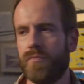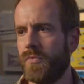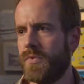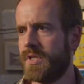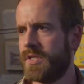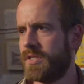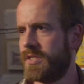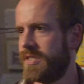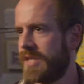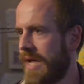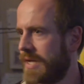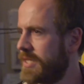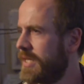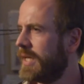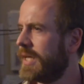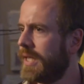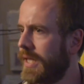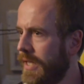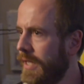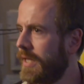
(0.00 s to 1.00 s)

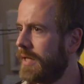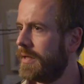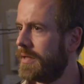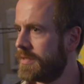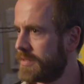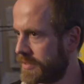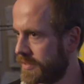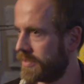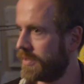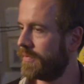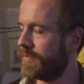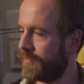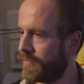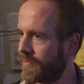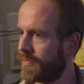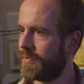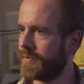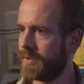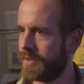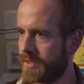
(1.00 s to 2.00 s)
staticky sort
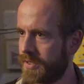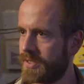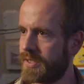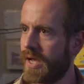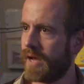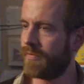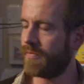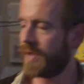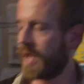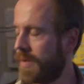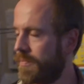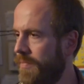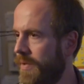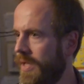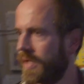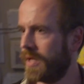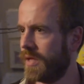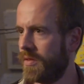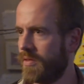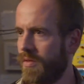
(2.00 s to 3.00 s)
of stuff
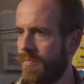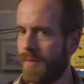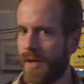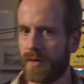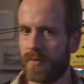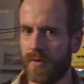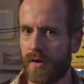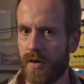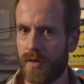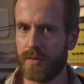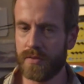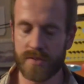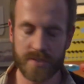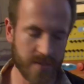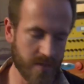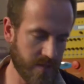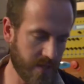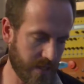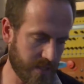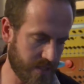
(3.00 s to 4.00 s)
happening in the background.
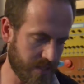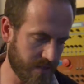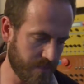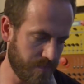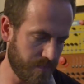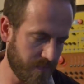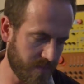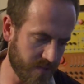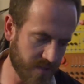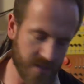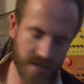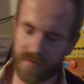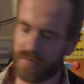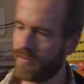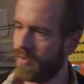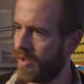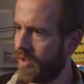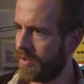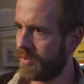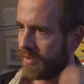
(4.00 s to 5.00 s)
So that's stuff
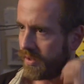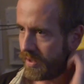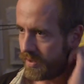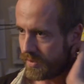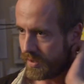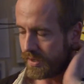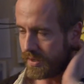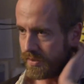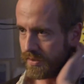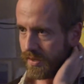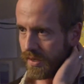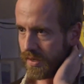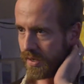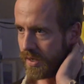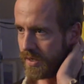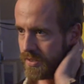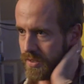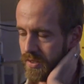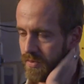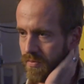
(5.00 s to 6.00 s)
that
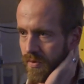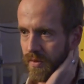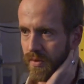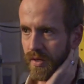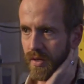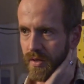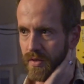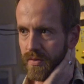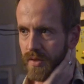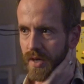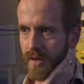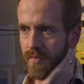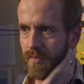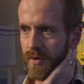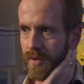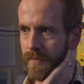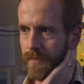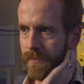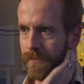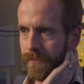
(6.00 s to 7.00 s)
I did with that
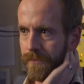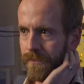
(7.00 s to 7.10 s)
one.